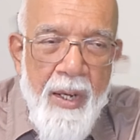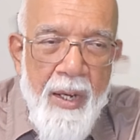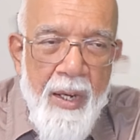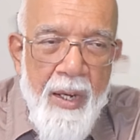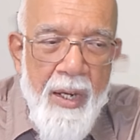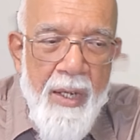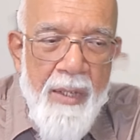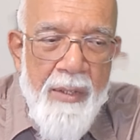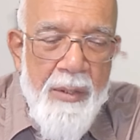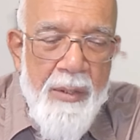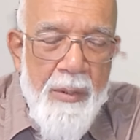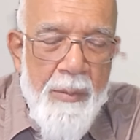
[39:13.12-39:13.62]

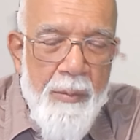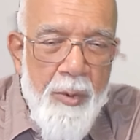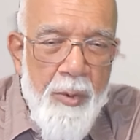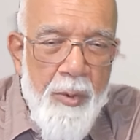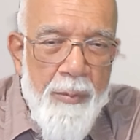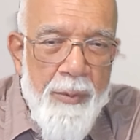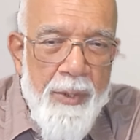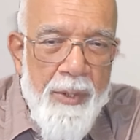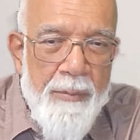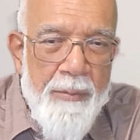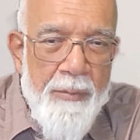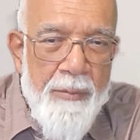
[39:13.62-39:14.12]
And the
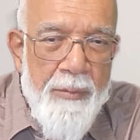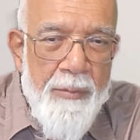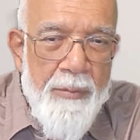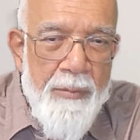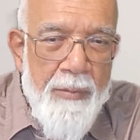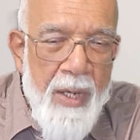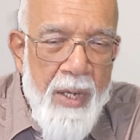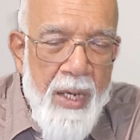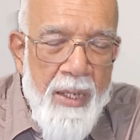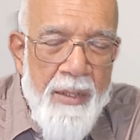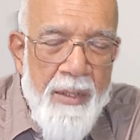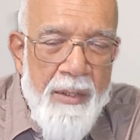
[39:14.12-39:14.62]
moment
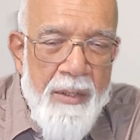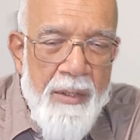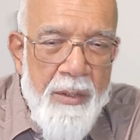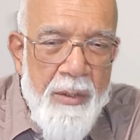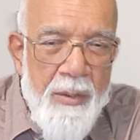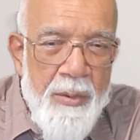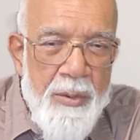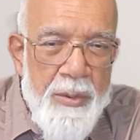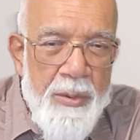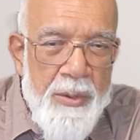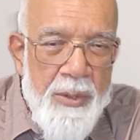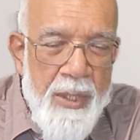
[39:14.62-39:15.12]
mind
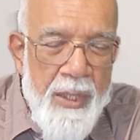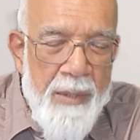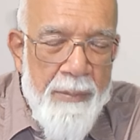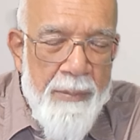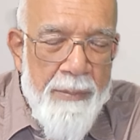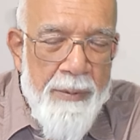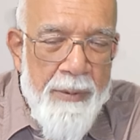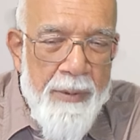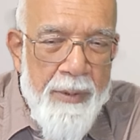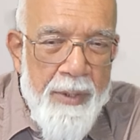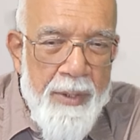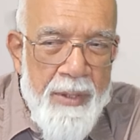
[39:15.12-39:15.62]
goes
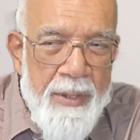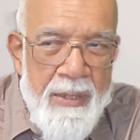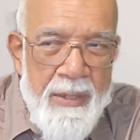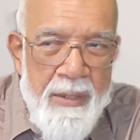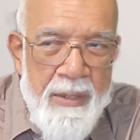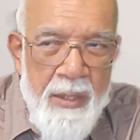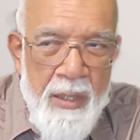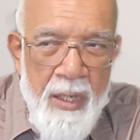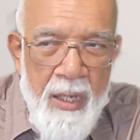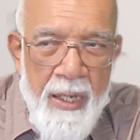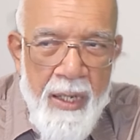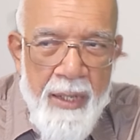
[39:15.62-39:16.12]
deeper
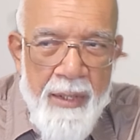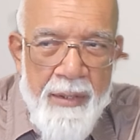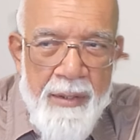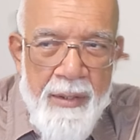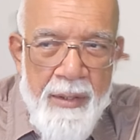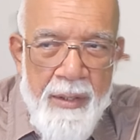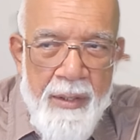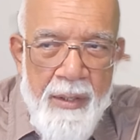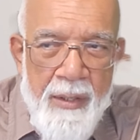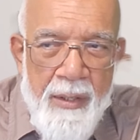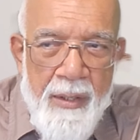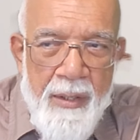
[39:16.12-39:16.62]
inside,
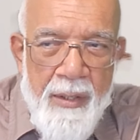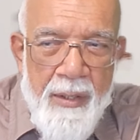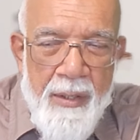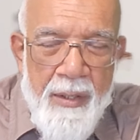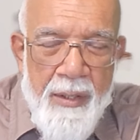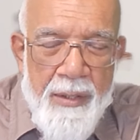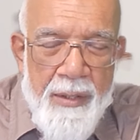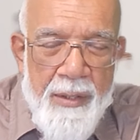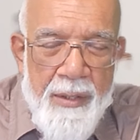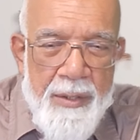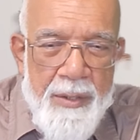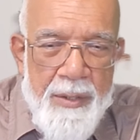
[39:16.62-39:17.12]

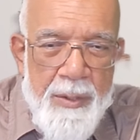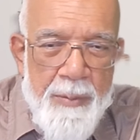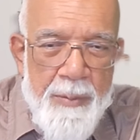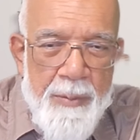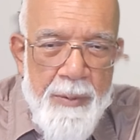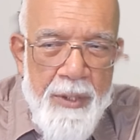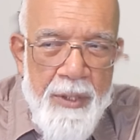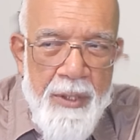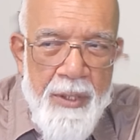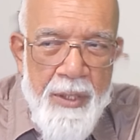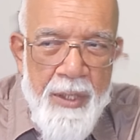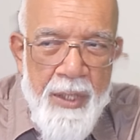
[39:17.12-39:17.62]
it
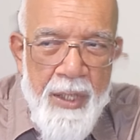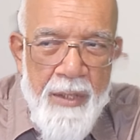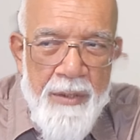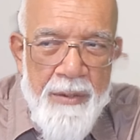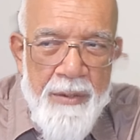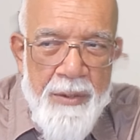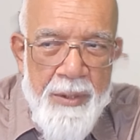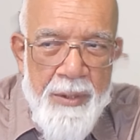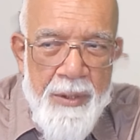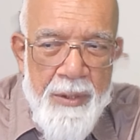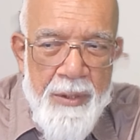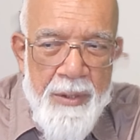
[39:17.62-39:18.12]

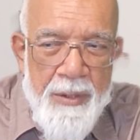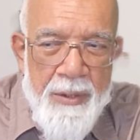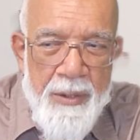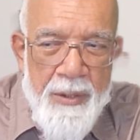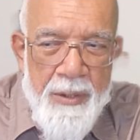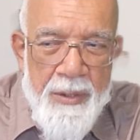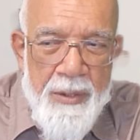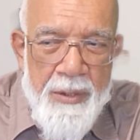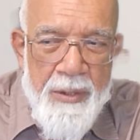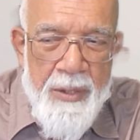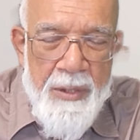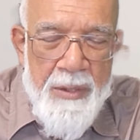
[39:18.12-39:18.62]
experiences
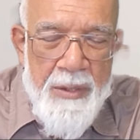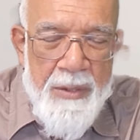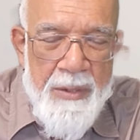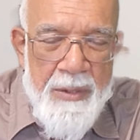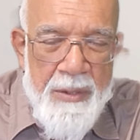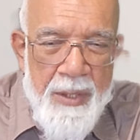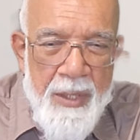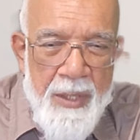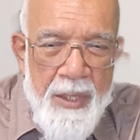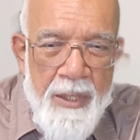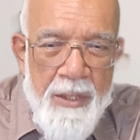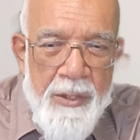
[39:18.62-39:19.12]
the
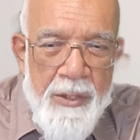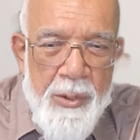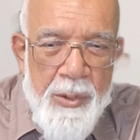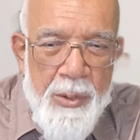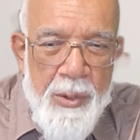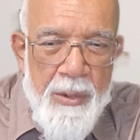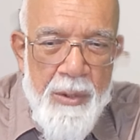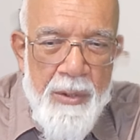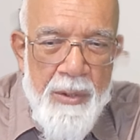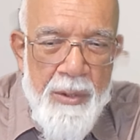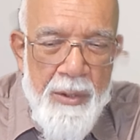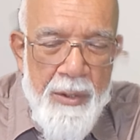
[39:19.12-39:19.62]

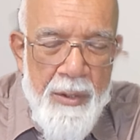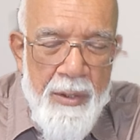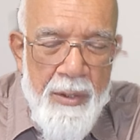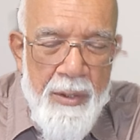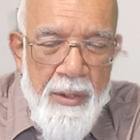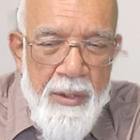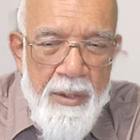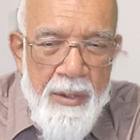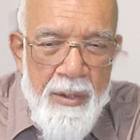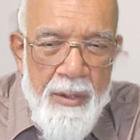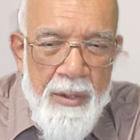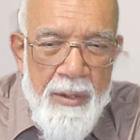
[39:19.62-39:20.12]
sensation,
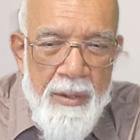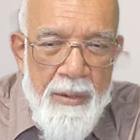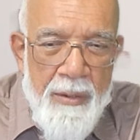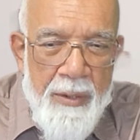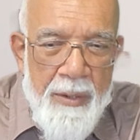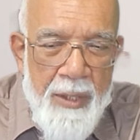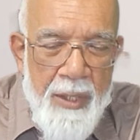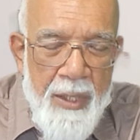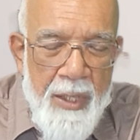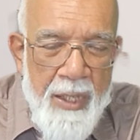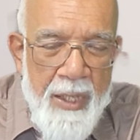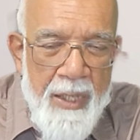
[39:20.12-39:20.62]

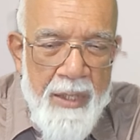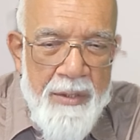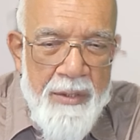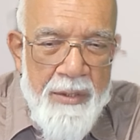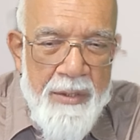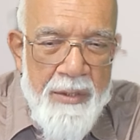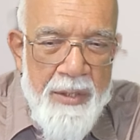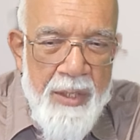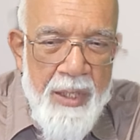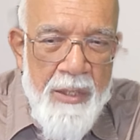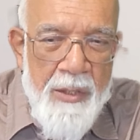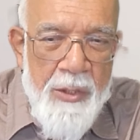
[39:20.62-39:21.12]

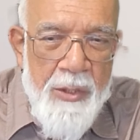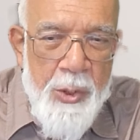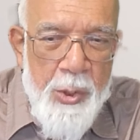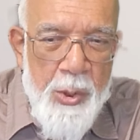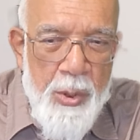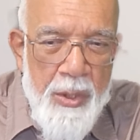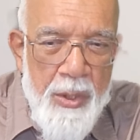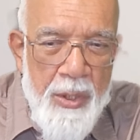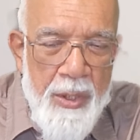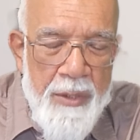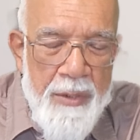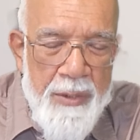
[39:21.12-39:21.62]

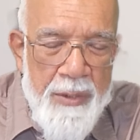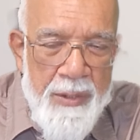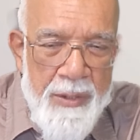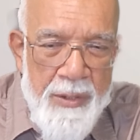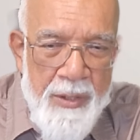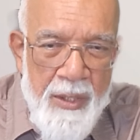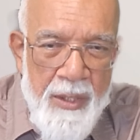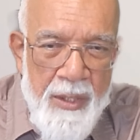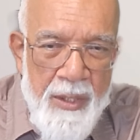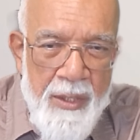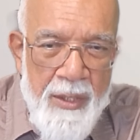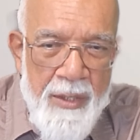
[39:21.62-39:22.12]
relaxation, and
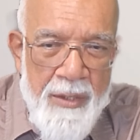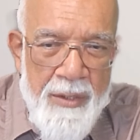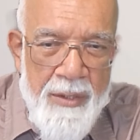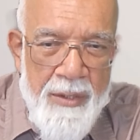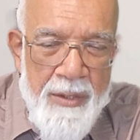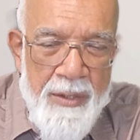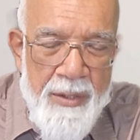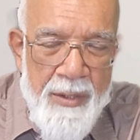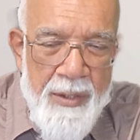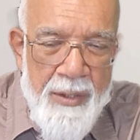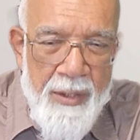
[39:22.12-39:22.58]
stillness.